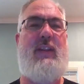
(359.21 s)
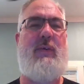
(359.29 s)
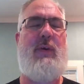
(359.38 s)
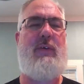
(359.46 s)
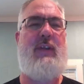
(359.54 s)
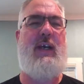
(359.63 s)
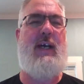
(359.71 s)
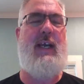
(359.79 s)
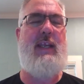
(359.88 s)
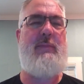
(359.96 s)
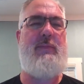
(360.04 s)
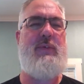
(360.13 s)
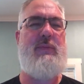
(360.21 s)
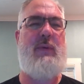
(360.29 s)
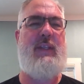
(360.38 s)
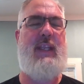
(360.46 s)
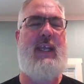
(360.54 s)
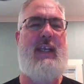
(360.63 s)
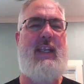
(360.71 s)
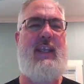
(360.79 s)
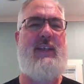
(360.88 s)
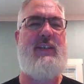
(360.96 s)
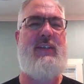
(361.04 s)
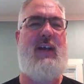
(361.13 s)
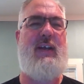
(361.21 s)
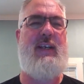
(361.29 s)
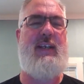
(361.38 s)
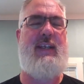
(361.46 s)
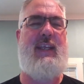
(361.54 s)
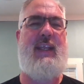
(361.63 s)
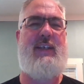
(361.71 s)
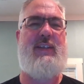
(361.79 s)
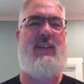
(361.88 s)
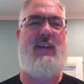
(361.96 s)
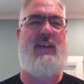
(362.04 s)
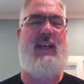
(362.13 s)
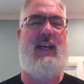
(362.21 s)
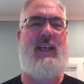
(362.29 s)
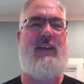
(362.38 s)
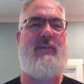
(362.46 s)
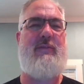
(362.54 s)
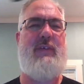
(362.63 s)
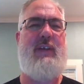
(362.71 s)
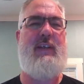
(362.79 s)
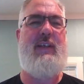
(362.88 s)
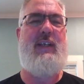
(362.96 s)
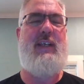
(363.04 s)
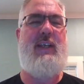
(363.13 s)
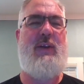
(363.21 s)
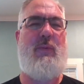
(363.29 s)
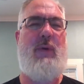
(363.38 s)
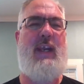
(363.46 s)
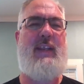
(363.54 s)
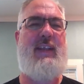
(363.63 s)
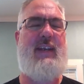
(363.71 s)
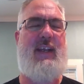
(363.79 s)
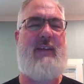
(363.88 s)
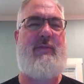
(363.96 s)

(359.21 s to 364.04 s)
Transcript: there are times when that gets done, and it gets done kind of in a way that I